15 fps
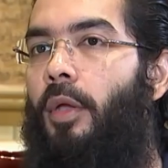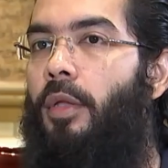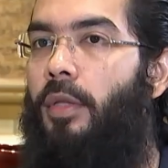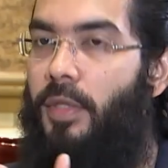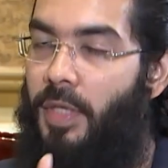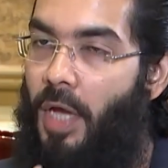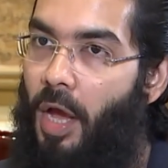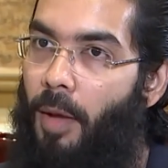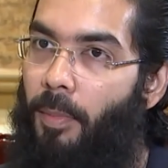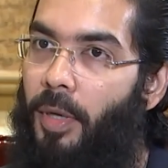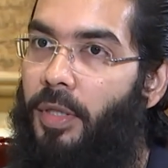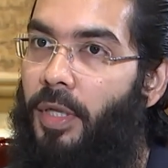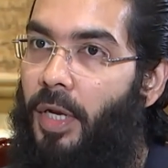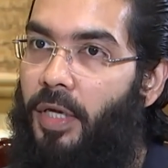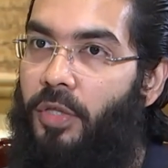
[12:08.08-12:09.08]
the Sahaba,
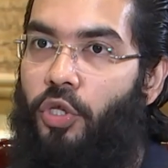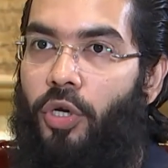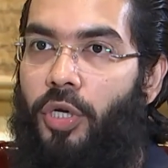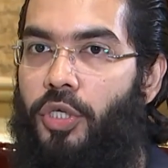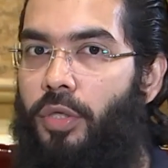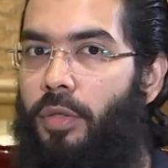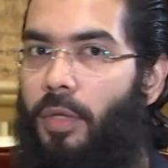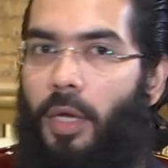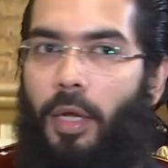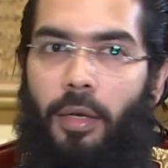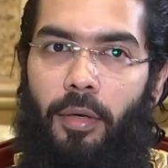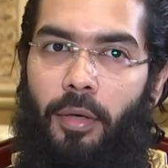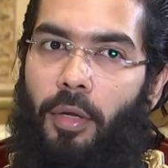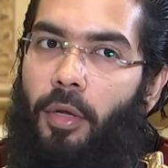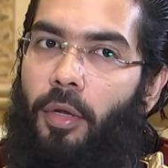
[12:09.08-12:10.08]
the next generations,
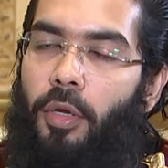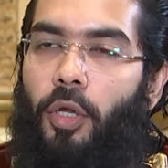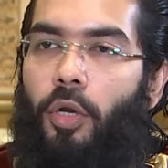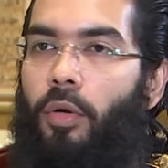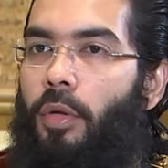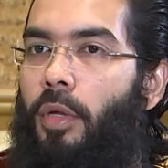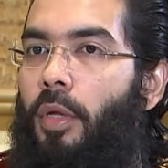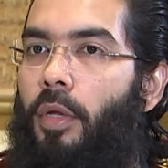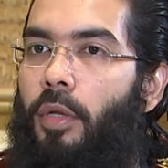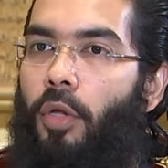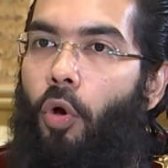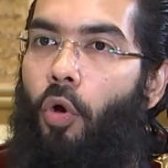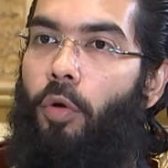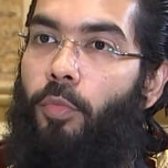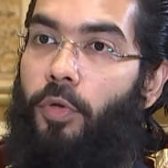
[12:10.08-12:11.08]
and the
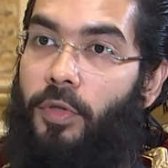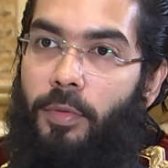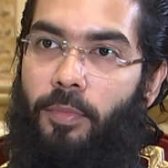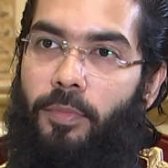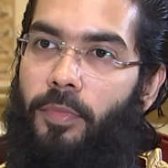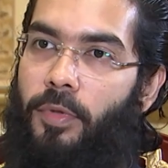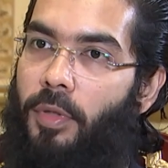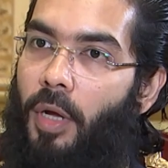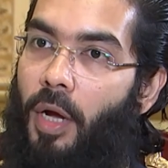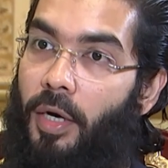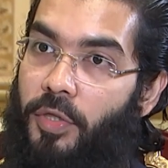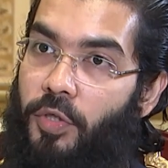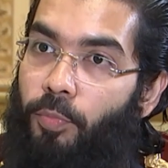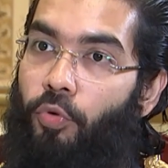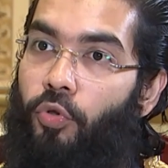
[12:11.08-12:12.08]
whole Muslims are
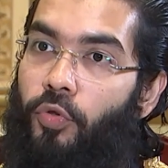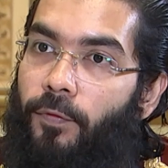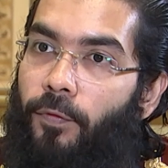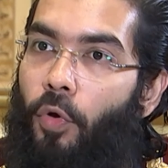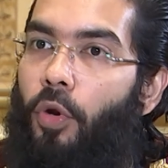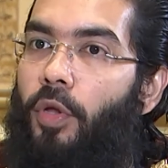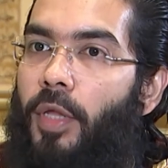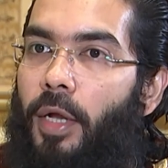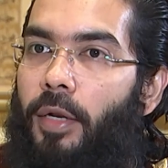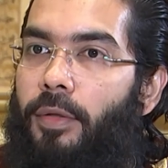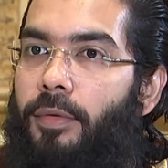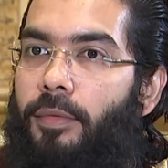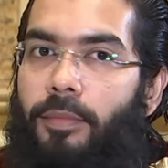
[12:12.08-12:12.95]
supposed to follow that.